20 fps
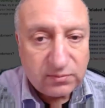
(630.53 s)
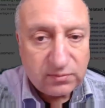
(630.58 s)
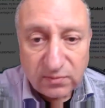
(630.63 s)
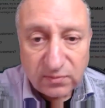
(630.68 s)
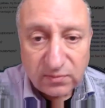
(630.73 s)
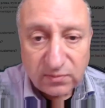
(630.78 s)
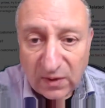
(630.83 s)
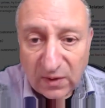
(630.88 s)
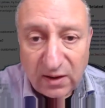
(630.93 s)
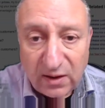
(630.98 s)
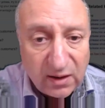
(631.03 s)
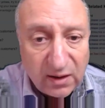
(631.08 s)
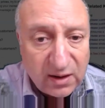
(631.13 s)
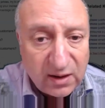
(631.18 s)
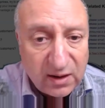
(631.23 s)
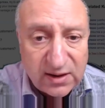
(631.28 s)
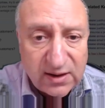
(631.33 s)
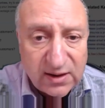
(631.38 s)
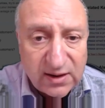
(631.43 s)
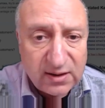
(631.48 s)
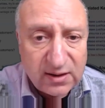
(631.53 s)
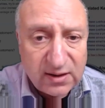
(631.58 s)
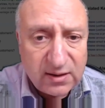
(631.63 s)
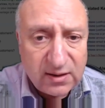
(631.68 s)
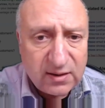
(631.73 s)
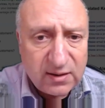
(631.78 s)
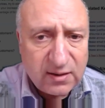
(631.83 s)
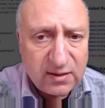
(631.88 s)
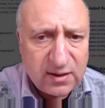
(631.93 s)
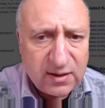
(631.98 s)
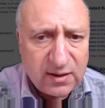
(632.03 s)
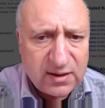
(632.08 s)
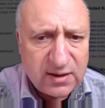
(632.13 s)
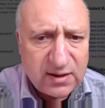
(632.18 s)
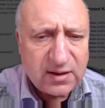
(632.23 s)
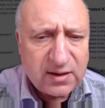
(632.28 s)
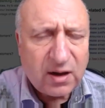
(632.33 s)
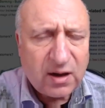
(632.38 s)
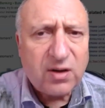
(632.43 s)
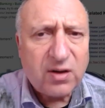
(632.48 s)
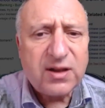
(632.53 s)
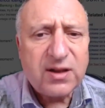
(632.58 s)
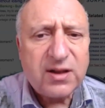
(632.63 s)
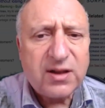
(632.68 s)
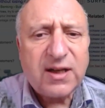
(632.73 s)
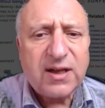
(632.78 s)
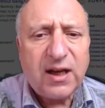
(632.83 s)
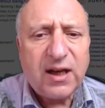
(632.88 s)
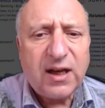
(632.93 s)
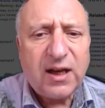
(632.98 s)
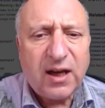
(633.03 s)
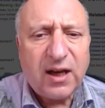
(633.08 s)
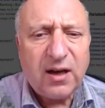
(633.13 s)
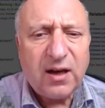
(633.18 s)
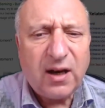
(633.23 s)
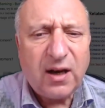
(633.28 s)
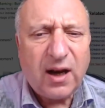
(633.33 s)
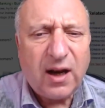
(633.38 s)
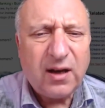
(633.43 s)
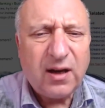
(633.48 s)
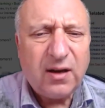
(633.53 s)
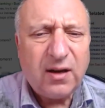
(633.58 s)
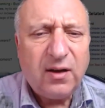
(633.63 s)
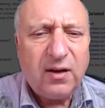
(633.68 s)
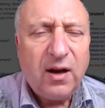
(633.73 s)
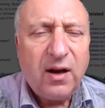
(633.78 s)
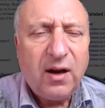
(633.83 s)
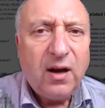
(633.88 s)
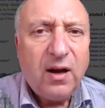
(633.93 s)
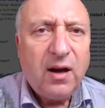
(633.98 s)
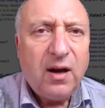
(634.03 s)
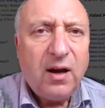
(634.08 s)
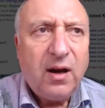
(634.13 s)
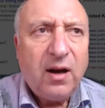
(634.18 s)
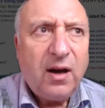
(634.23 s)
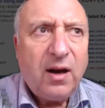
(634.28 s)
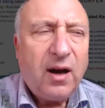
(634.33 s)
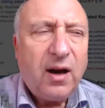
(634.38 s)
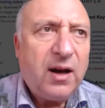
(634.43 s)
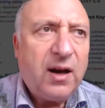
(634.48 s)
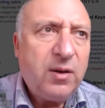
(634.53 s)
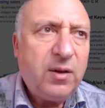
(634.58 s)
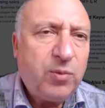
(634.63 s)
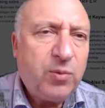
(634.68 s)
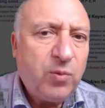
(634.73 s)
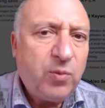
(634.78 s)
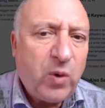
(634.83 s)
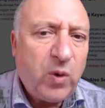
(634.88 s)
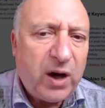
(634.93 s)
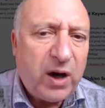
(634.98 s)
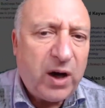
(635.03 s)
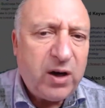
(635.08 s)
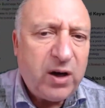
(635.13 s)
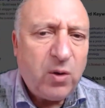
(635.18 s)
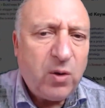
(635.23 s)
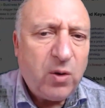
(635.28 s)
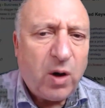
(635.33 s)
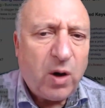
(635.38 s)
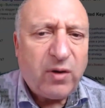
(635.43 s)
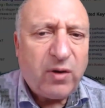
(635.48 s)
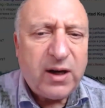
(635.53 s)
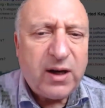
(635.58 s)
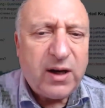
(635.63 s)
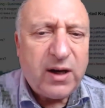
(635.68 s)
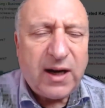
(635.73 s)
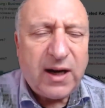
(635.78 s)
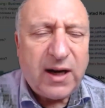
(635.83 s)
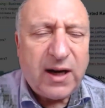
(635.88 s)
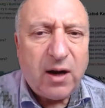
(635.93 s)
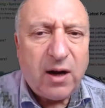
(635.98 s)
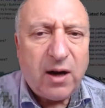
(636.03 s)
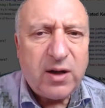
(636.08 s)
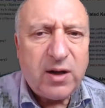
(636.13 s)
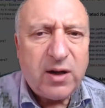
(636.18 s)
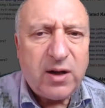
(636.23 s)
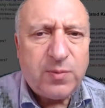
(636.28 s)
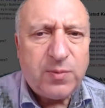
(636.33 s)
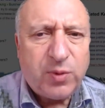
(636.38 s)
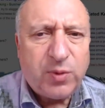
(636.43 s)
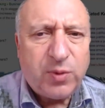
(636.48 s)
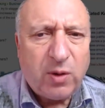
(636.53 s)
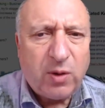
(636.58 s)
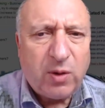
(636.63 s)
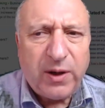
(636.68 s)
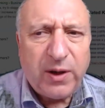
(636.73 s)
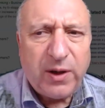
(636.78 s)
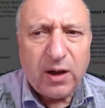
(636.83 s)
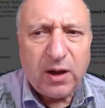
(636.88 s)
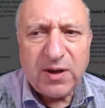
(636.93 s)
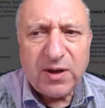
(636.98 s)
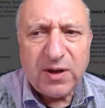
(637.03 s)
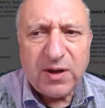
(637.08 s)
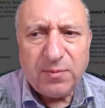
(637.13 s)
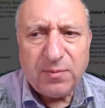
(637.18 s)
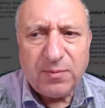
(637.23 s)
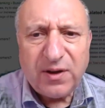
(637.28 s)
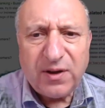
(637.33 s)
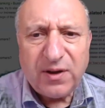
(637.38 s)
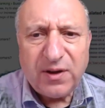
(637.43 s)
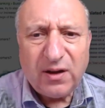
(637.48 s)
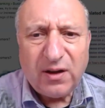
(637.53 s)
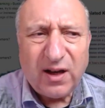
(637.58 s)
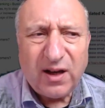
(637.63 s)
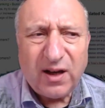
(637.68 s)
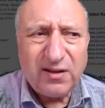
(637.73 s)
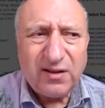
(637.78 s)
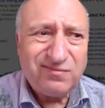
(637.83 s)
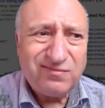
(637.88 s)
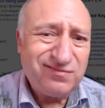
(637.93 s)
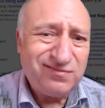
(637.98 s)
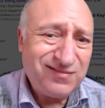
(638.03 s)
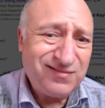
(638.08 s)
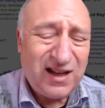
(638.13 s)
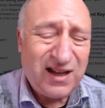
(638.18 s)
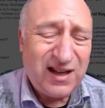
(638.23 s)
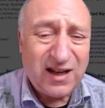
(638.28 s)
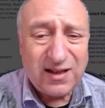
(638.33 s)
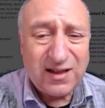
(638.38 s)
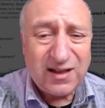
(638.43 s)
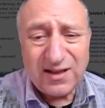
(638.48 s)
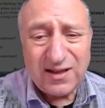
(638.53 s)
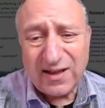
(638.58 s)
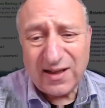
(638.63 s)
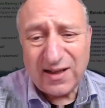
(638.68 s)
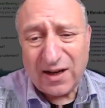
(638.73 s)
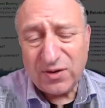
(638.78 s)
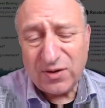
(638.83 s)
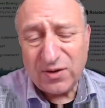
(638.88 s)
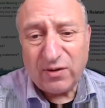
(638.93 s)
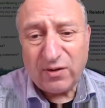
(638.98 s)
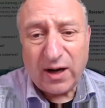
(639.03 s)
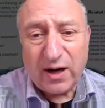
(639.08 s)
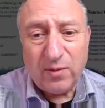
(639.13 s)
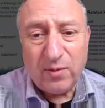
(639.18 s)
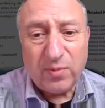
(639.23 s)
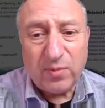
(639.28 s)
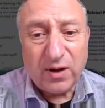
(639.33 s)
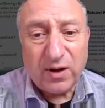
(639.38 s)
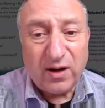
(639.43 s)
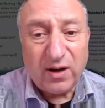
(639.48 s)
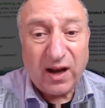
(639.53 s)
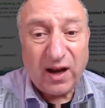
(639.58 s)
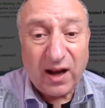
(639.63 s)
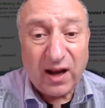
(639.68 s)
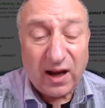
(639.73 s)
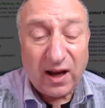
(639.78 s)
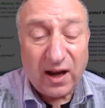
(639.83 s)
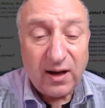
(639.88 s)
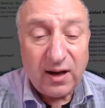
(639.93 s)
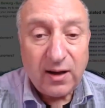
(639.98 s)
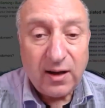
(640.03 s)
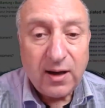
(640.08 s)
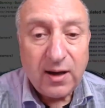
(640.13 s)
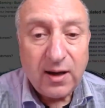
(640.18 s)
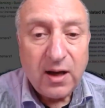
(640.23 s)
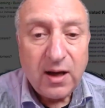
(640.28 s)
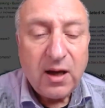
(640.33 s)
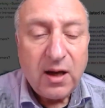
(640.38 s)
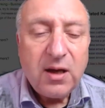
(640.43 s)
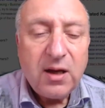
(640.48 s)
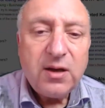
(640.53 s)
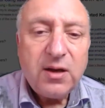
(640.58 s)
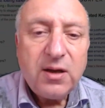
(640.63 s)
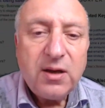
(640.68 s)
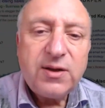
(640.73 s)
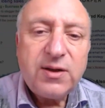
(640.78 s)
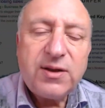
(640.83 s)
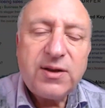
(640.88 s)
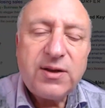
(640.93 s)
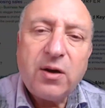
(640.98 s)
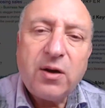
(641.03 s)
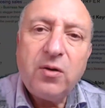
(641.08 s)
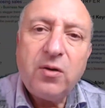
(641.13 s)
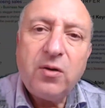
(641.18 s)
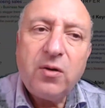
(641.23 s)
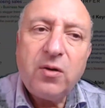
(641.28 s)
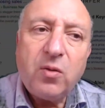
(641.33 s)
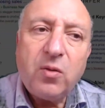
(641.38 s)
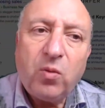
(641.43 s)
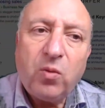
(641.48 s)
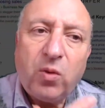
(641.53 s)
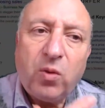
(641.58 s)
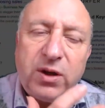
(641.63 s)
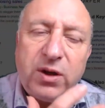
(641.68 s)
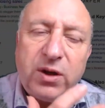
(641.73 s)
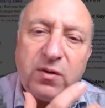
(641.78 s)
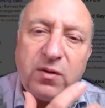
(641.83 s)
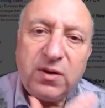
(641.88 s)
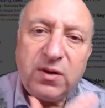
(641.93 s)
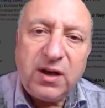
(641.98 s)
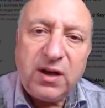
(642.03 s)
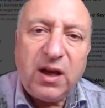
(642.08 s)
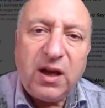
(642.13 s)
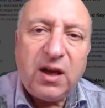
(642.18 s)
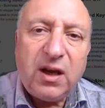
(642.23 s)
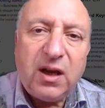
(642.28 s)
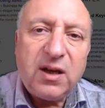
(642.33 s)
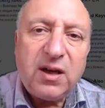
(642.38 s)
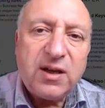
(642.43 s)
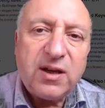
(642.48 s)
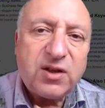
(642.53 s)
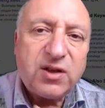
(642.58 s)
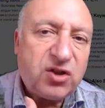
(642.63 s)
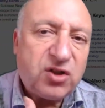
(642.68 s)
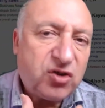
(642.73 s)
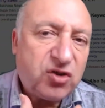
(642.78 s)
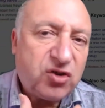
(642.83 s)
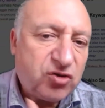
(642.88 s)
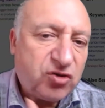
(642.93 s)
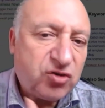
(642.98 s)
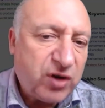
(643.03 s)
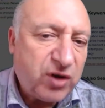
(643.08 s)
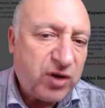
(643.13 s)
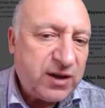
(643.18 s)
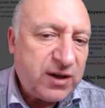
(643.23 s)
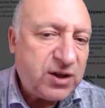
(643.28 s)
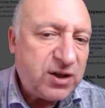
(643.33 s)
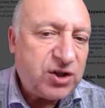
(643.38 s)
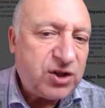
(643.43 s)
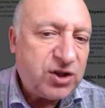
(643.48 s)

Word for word: this is this is a lot to take in, and and the, where you are right now is probably going to be something like, yeah, sounds great, but hey. So what you need is a strategy